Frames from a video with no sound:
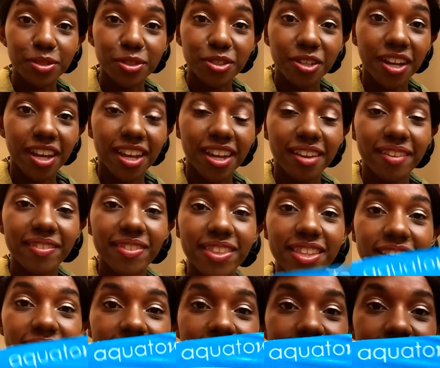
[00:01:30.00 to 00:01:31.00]
gonna try out
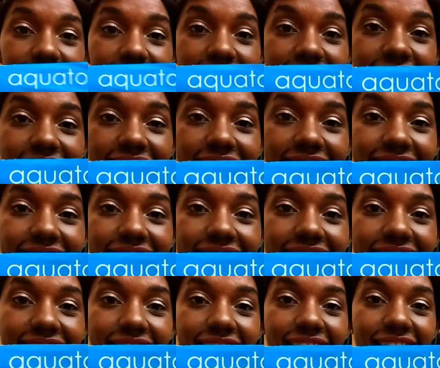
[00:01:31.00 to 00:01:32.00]
this
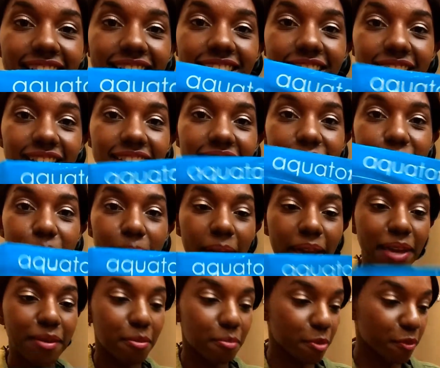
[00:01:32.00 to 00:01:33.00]

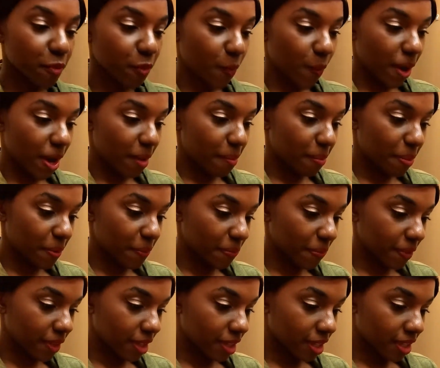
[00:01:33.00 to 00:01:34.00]
makeup remover wipe.
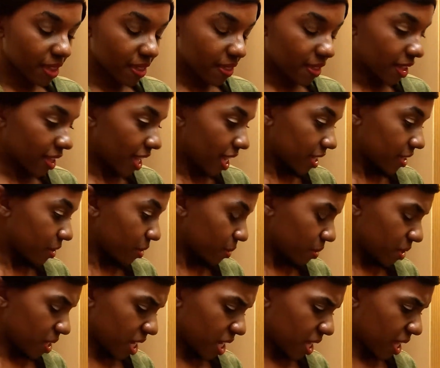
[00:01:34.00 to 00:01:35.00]
The last
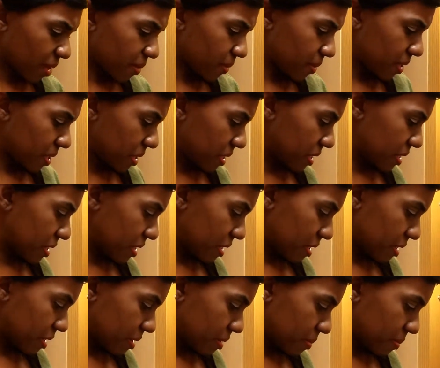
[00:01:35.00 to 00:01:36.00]
hotel I was in,
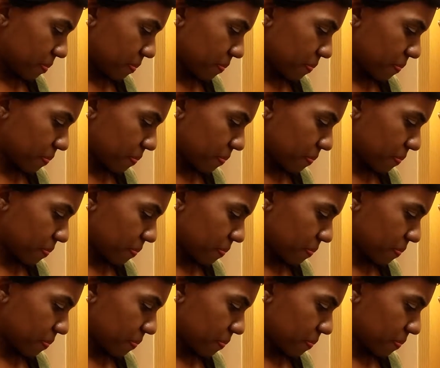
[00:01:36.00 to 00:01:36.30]
I